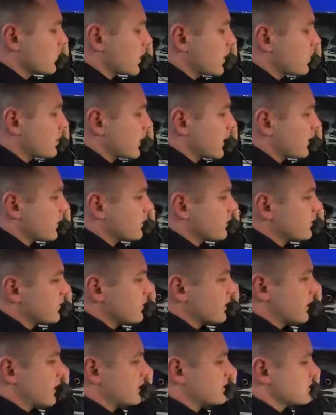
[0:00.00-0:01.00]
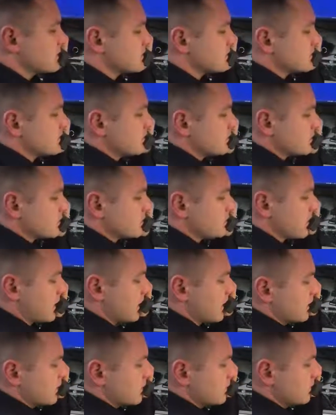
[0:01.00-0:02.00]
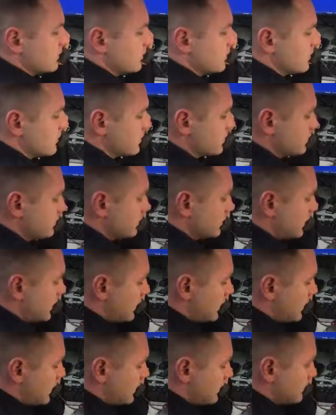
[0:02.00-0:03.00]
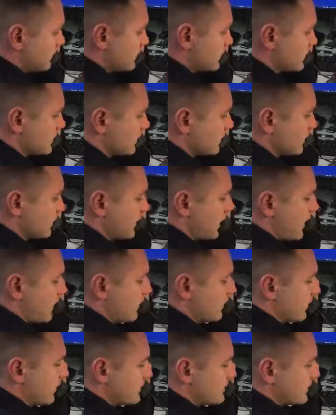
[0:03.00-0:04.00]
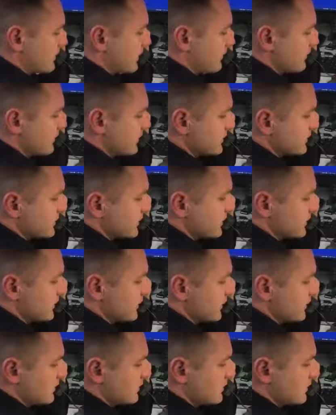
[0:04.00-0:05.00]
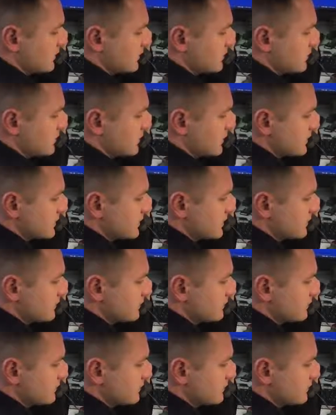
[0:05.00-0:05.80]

Okay, so can I just go to my local um, IRS office and, and do this?